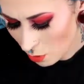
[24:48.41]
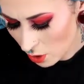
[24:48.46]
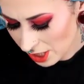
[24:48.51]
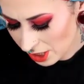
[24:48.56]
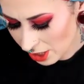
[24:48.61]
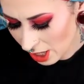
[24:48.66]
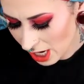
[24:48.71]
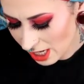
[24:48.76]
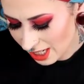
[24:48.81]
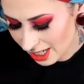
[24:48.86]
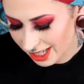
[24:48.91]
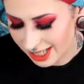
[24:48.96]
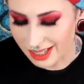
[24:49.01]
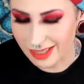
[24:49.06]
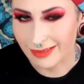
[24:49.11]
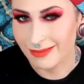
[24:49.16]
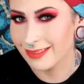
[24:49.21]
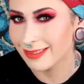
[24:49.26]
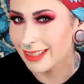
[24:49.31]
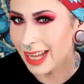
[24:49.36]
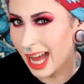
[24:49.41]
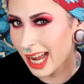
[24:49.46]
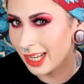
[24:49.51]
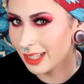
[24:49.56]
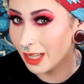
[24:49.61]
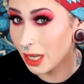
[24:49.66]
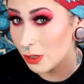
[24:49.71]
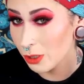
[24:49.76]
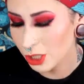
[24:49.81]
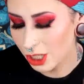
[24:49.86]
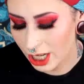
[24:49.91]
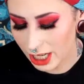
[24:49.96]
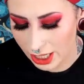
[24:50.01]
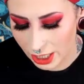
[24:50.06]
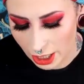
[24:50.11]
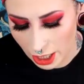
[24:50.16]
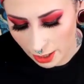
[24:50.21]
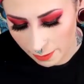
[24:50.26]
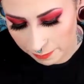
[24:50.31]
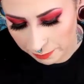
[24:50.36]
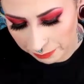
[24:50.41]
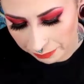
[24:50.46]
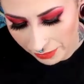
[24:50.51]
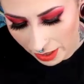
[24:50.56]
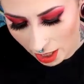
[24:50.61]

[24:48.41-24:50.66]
moisturizer, so kind of lotion, you know,